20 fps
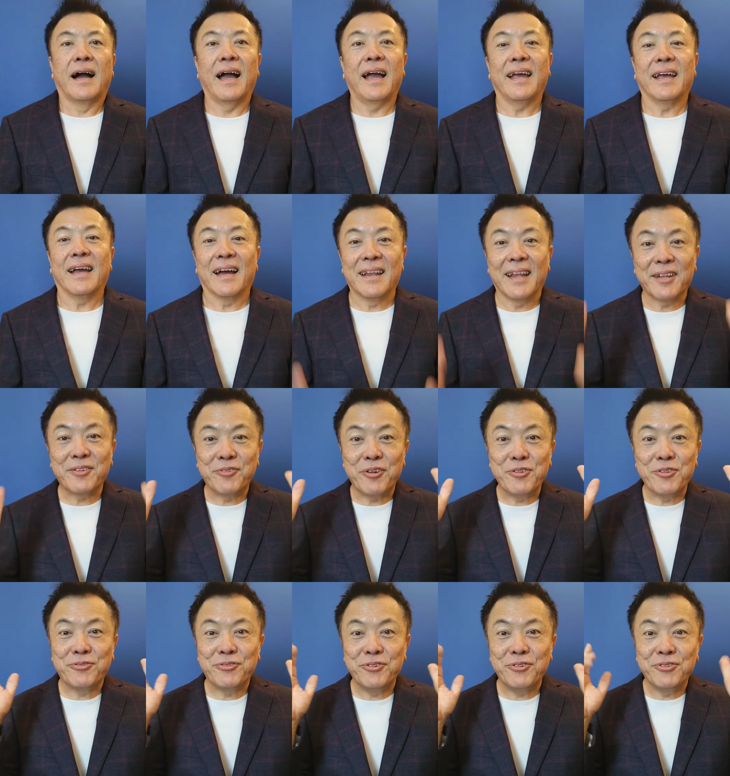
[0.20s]
I'd like to
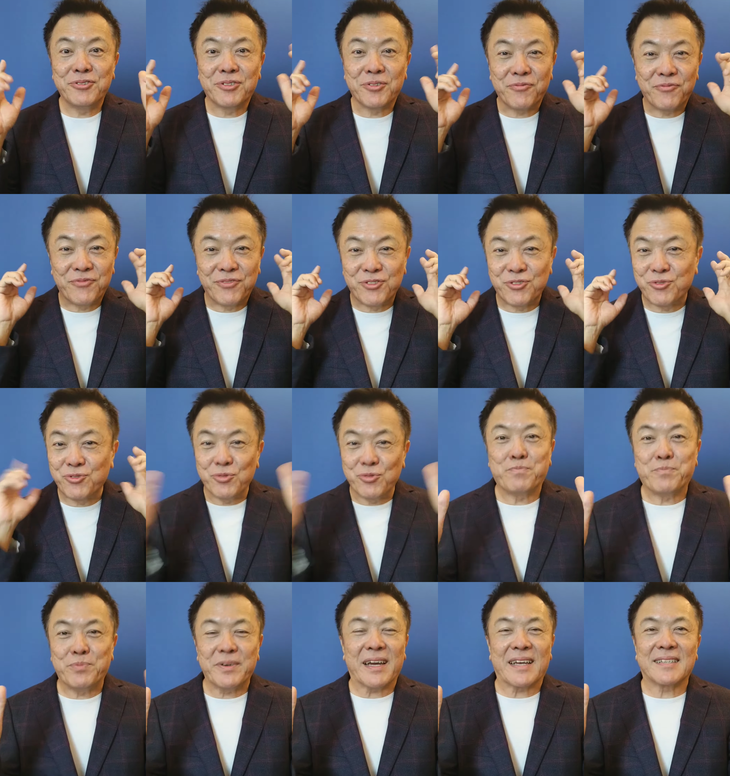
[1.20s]
introduce the
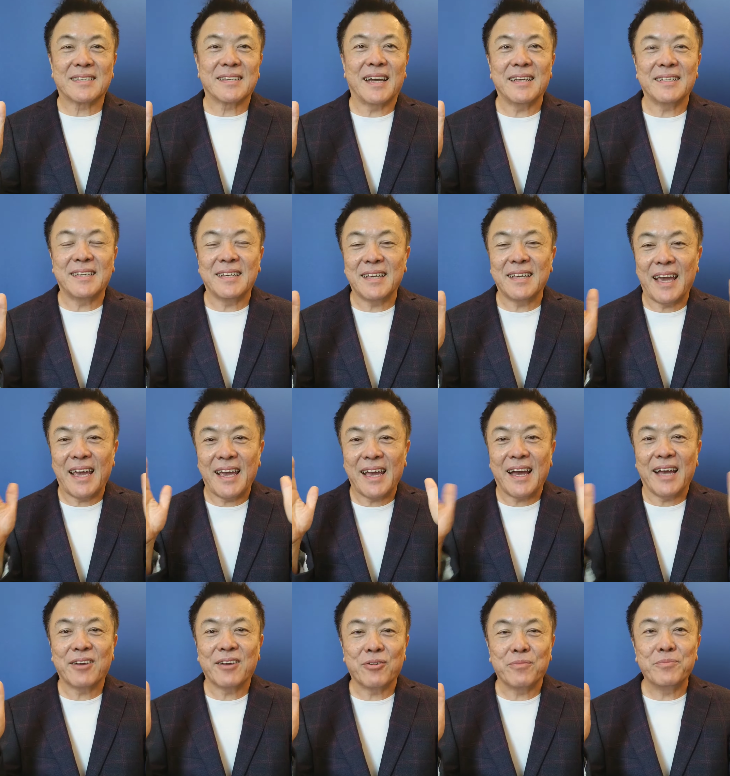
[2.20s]
super exciting
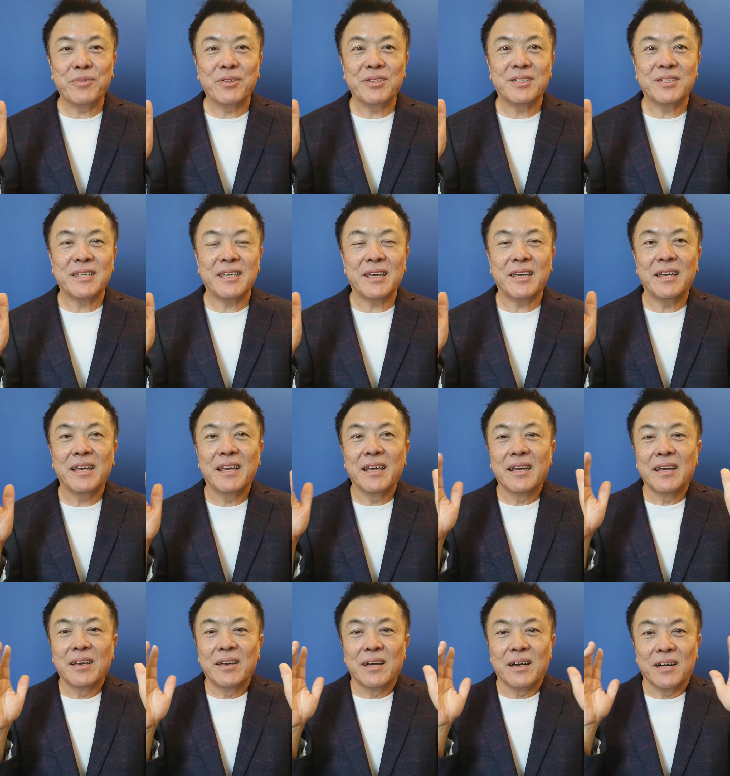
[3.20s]
AI community,
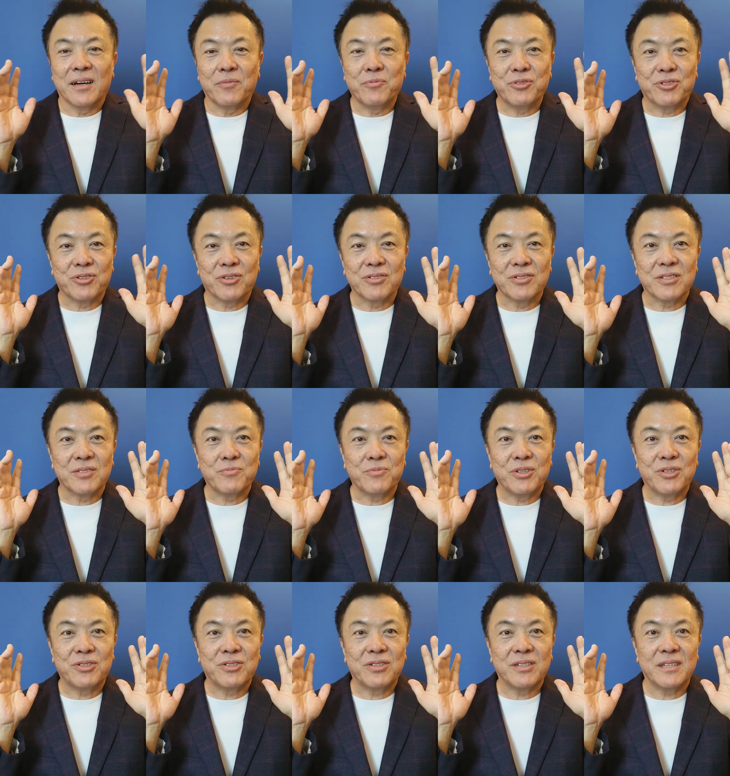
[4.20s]

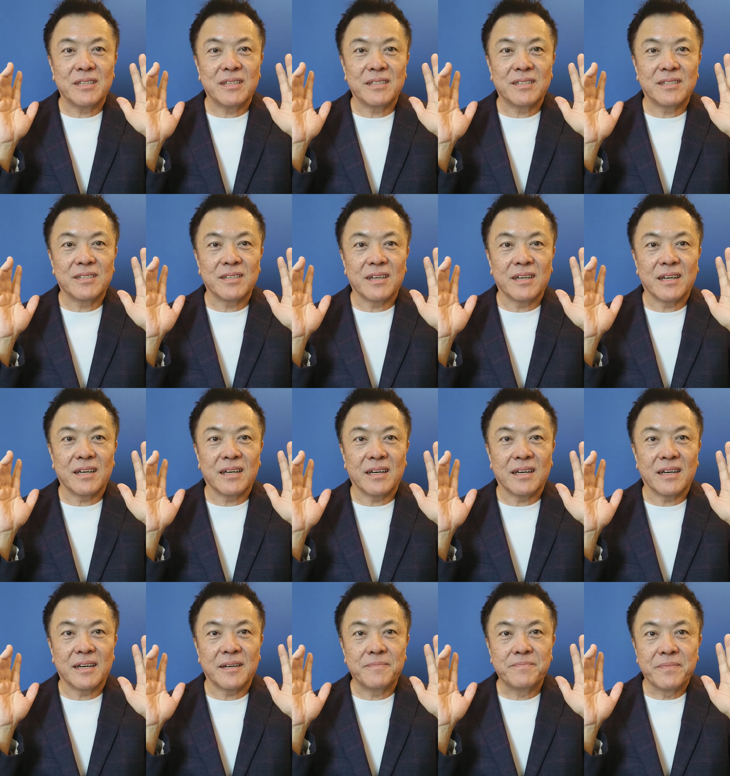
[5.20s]
which is
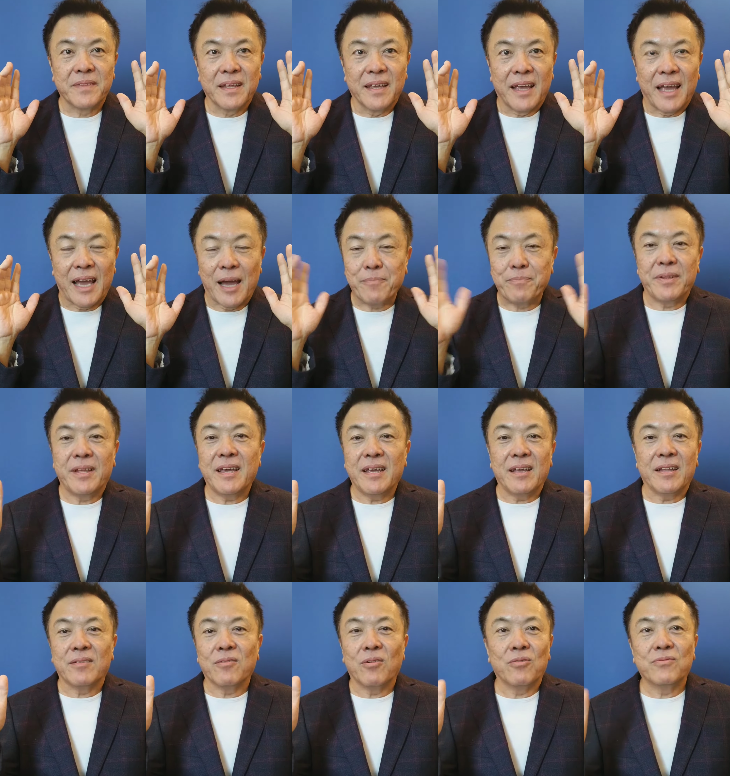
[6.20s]

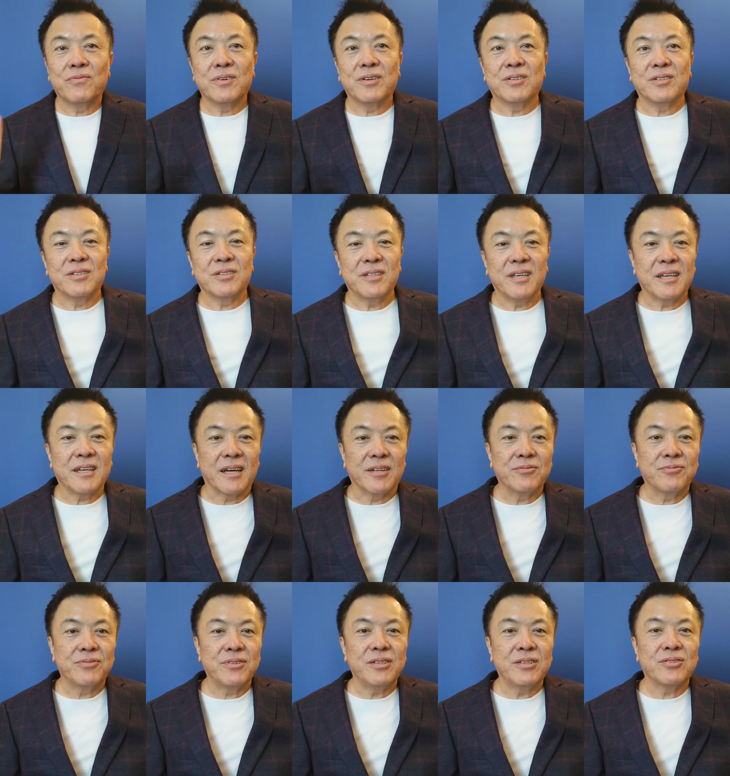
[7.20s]
happening in over 30
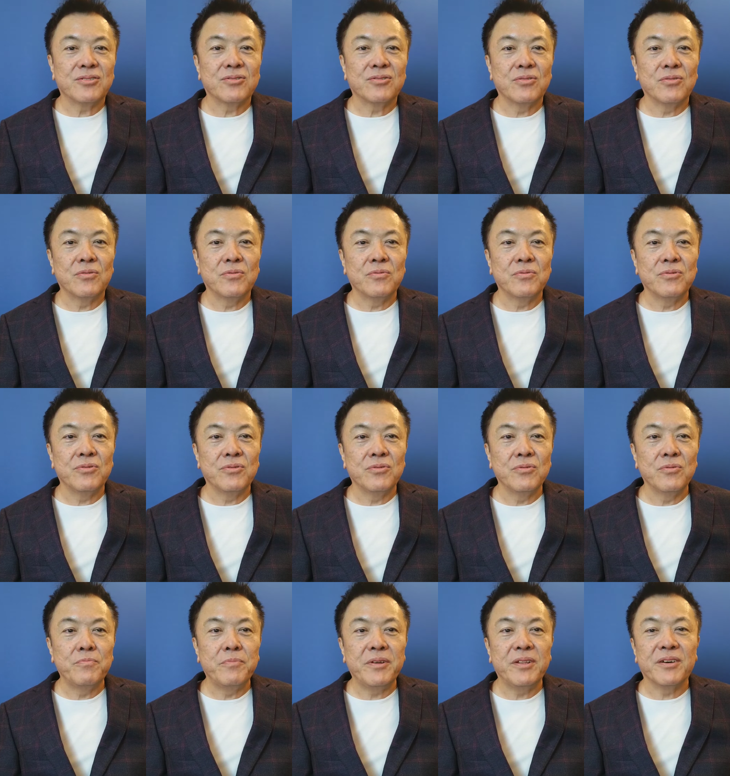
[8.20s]
countries. So
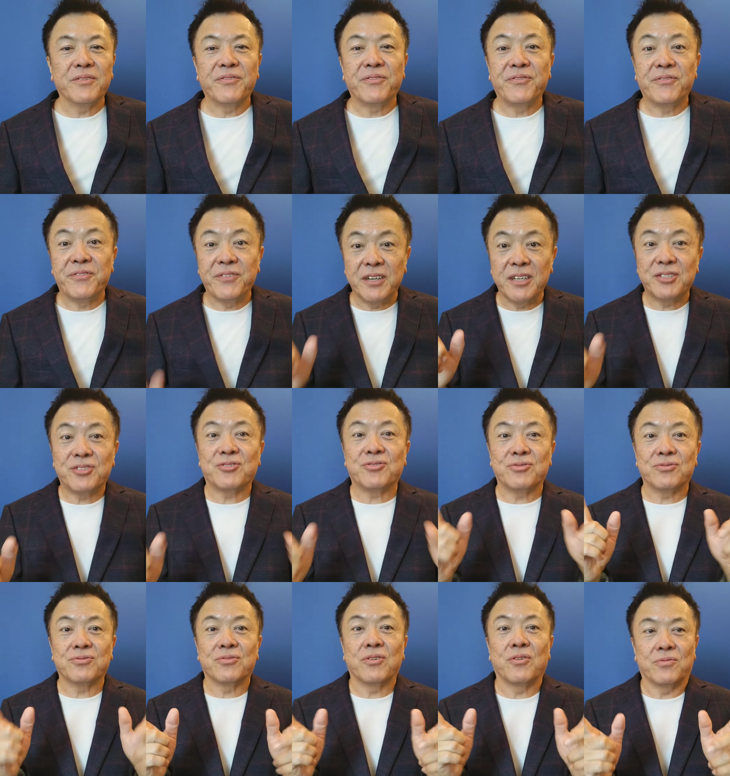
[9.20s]
you'll be the first
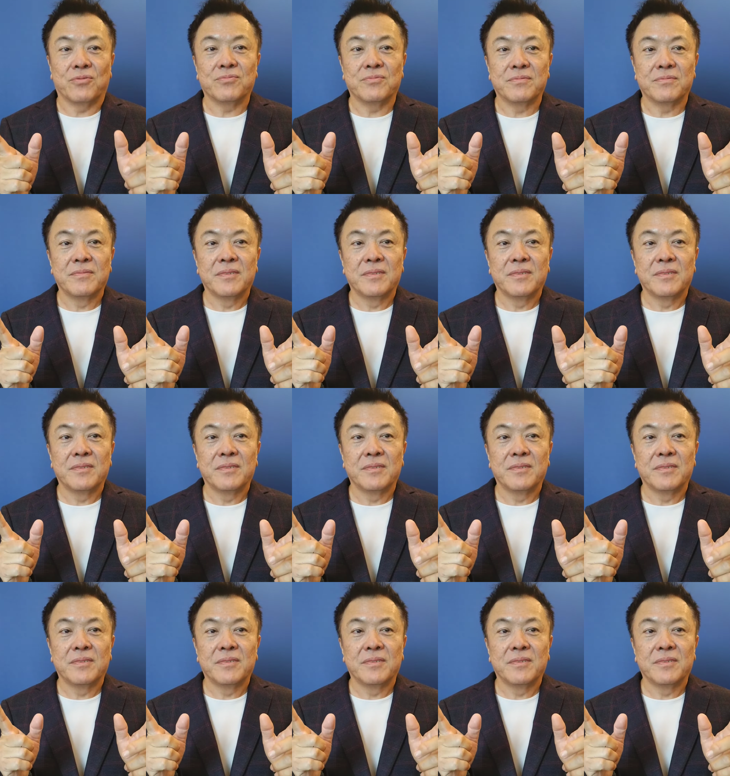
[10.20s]
to know